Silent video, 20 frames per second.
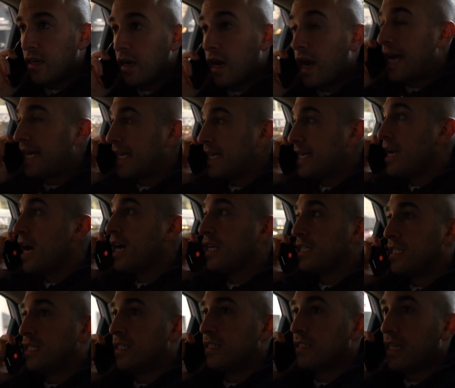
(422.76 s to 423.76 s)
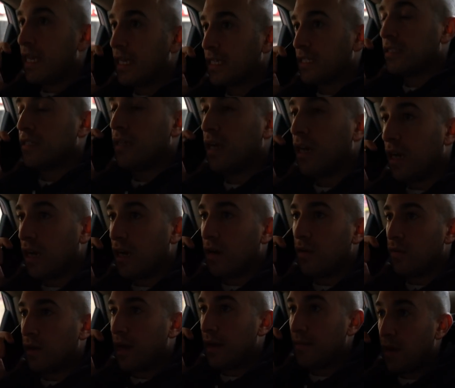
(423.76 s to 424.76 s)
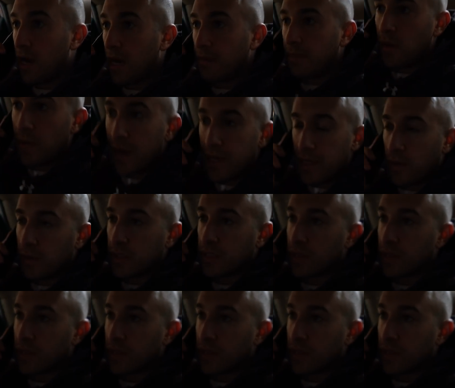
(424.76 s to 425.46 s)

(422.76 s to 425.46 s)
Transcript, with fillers: I did not see your text. I'm on my way though,